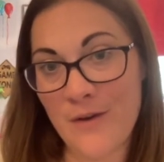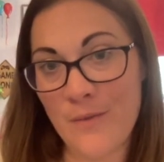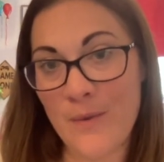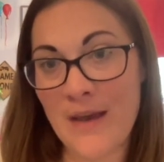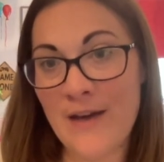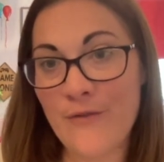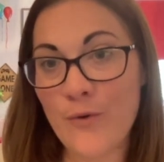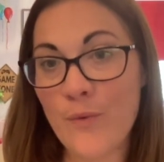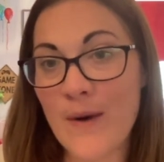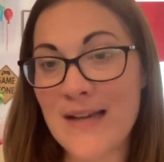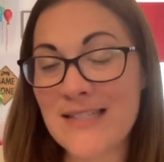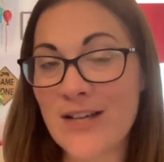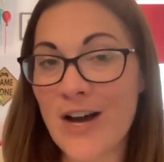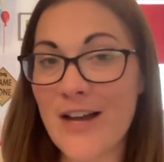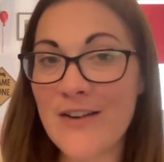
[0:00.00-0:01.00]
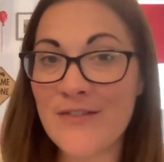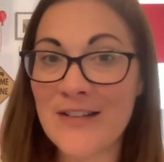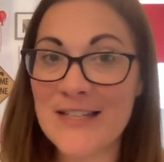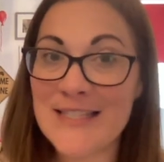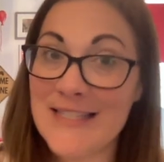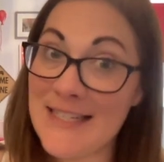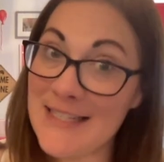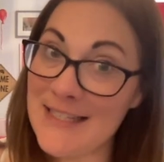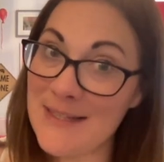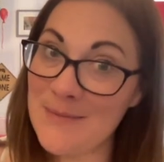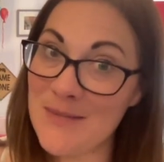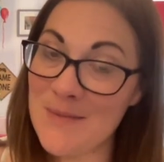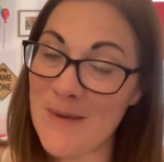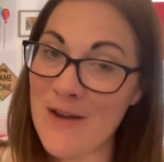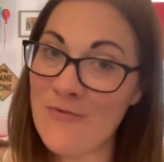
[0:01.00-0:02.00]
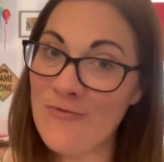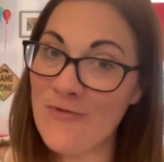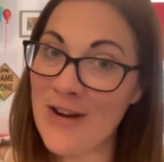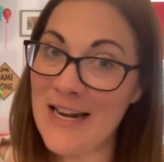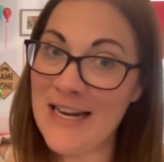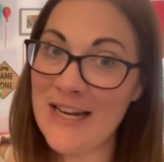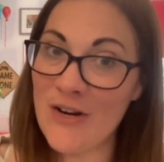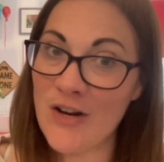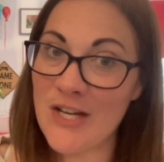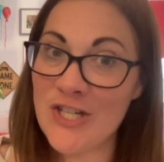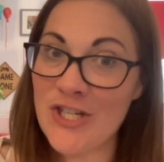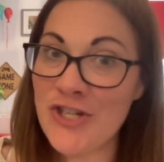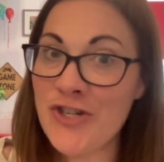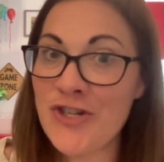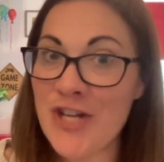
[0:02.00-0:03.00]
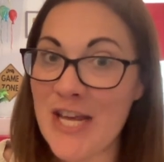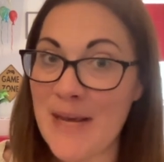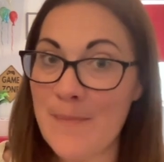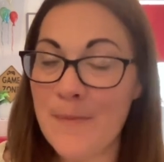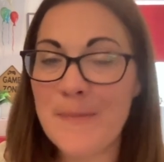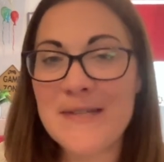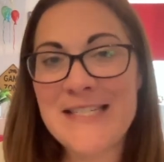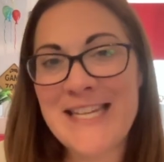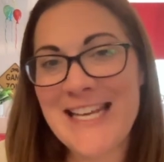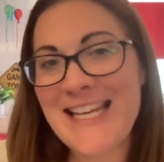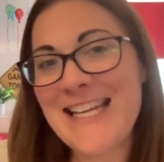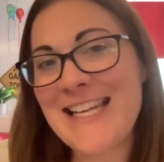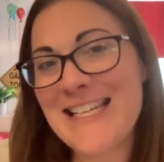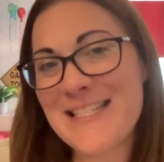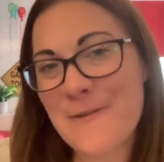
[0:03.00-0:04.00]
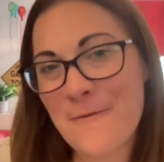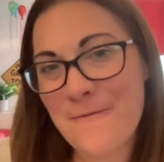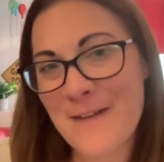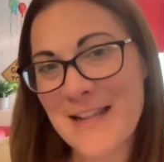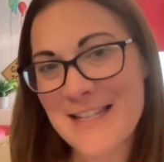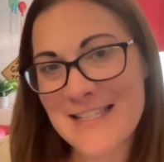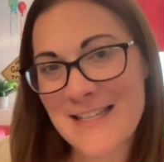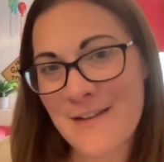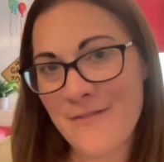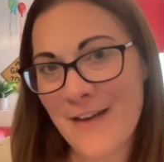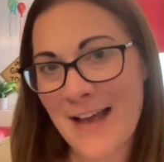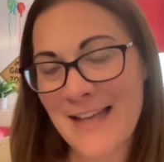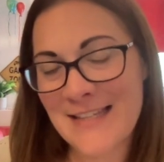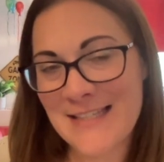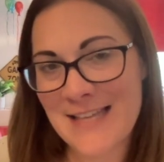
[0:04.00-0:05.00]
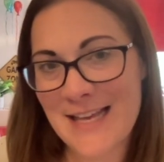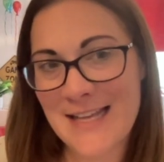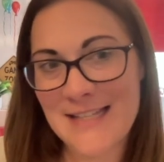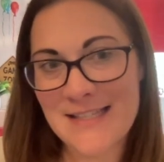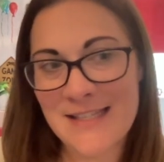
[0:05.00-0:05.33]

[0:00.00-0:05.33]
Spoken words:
We have always kind of considered them to be really nice, cheap, particularly defensive assets.